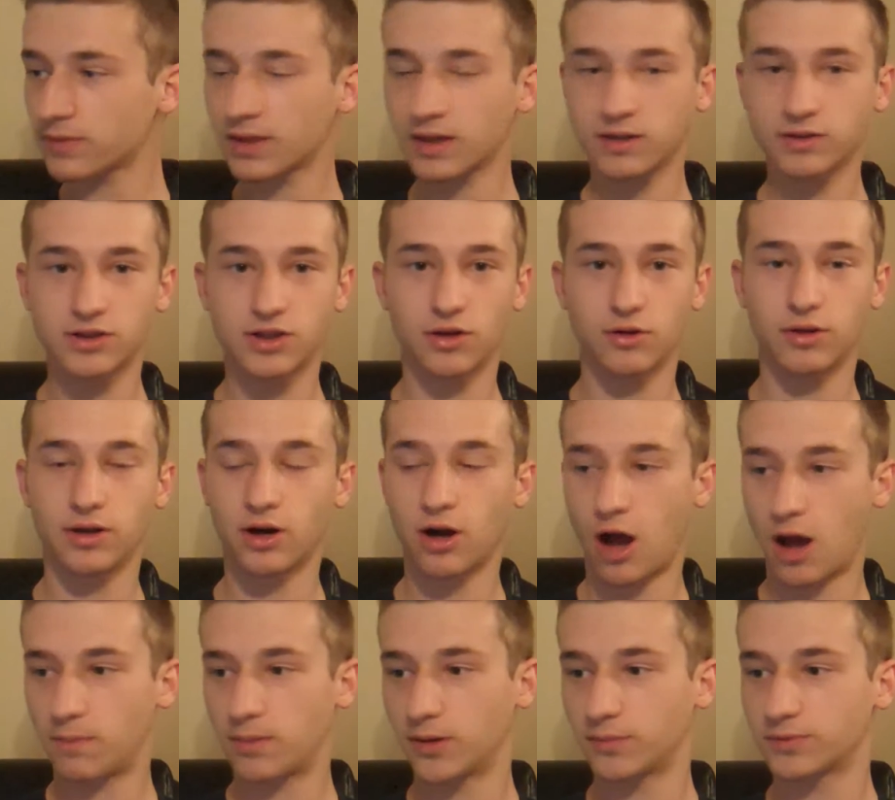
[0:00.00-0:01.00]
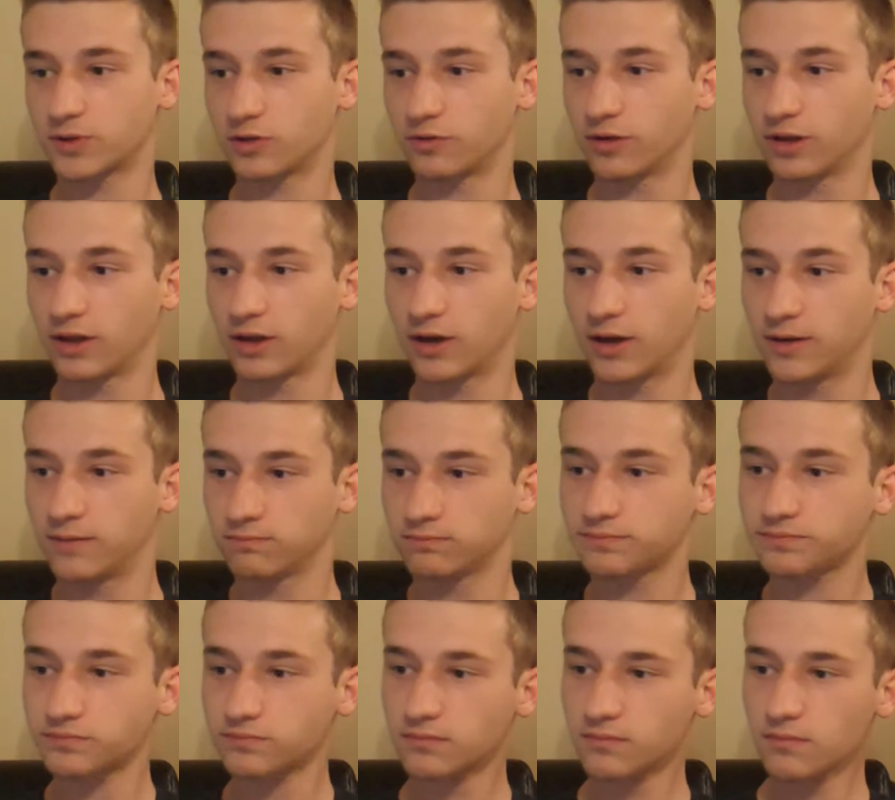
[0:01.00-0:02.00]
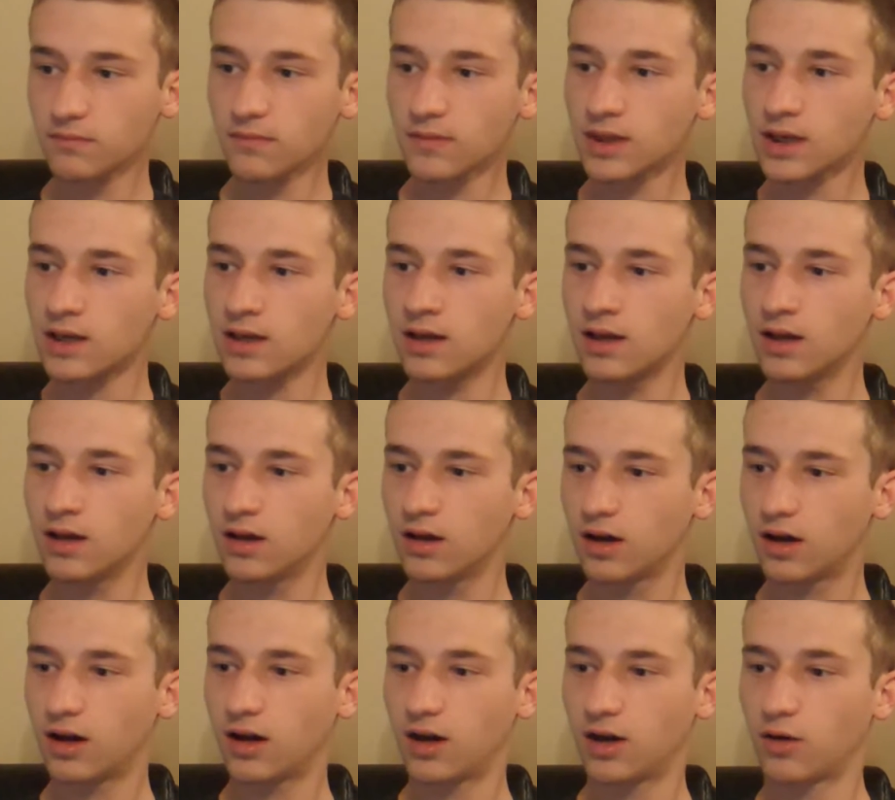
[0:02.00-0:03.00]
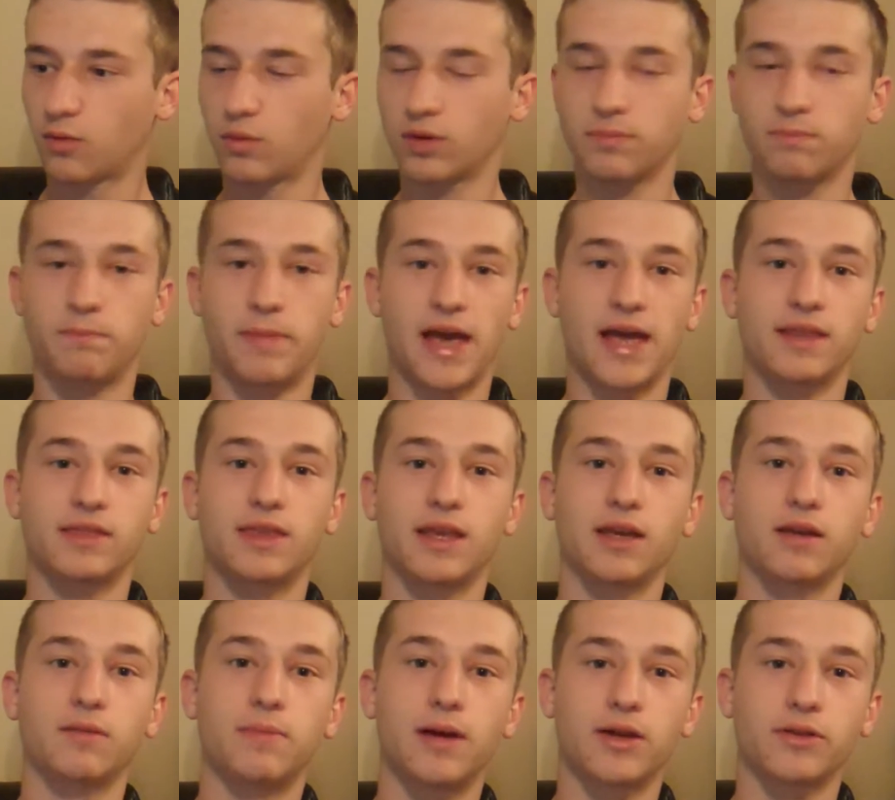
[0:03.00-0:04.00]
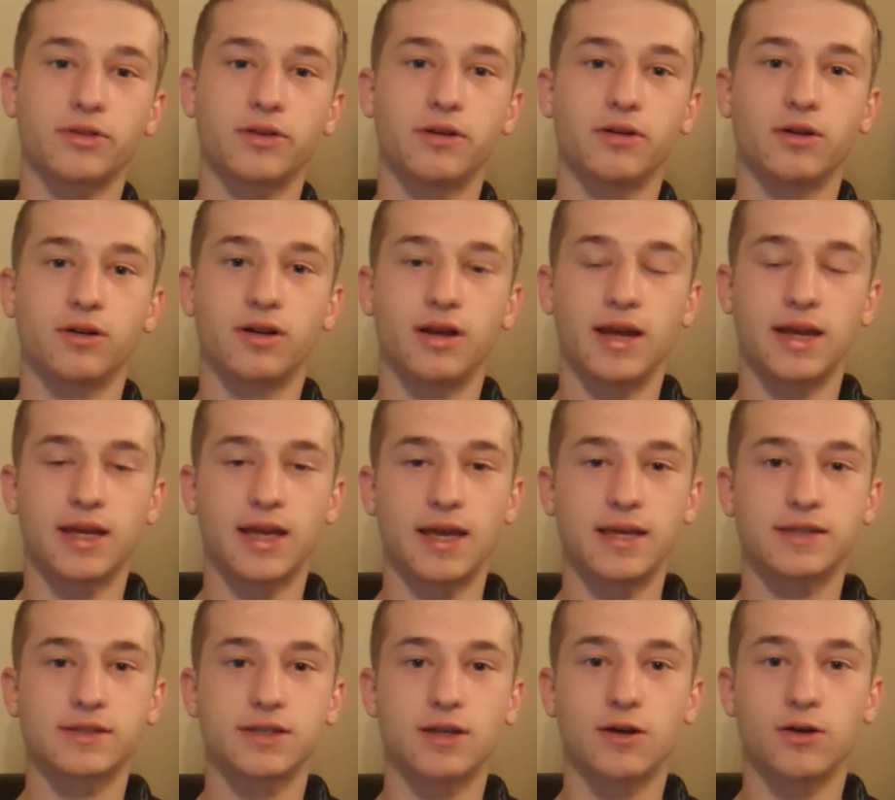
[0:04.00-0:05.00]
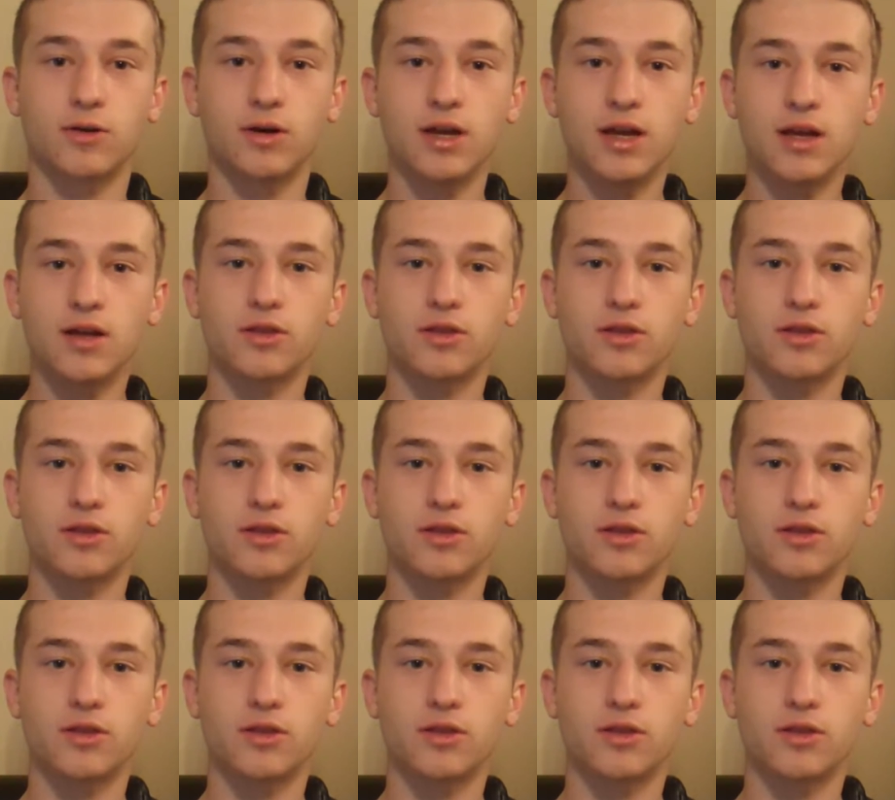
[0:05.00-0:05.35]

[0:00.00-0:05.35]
So their hop-ups are really good. One bad thing about their AKs though,